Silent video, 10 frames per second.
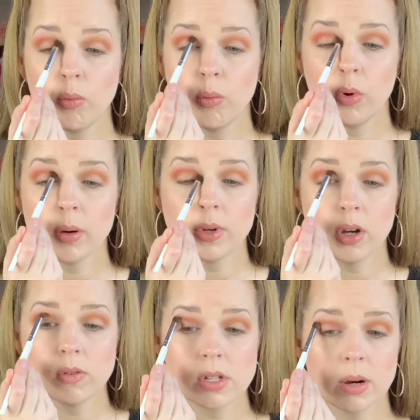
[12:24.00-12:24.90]
Warm
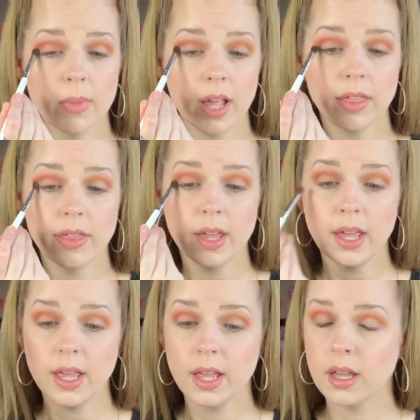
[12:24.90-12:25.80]
tones are my
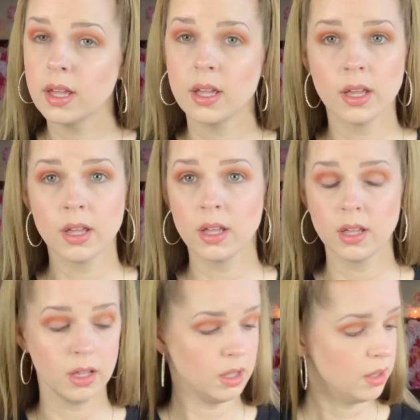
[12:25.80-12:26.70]
thing.
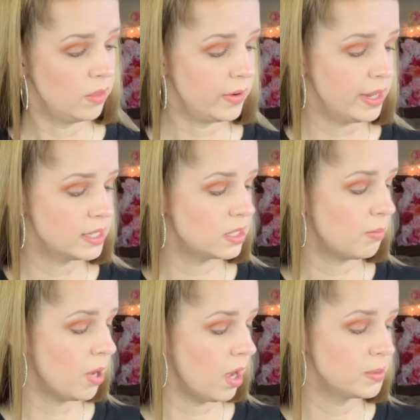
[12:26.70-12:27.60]
There is
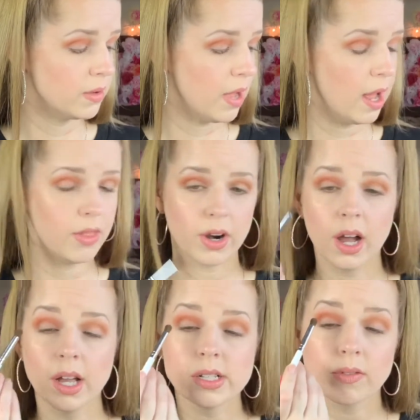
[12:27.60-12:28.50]
some pops of other
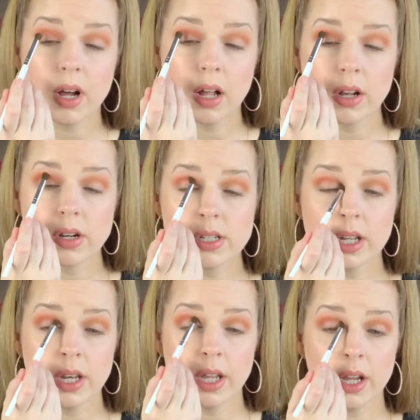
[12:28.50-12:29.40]
kinds of colors
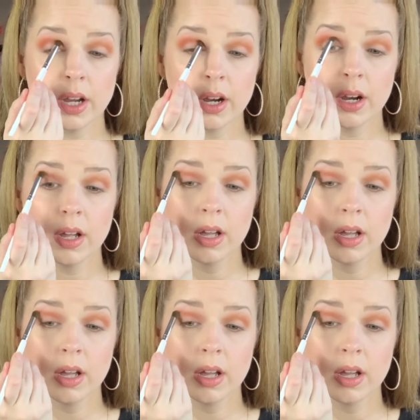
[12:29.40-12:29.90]
in here.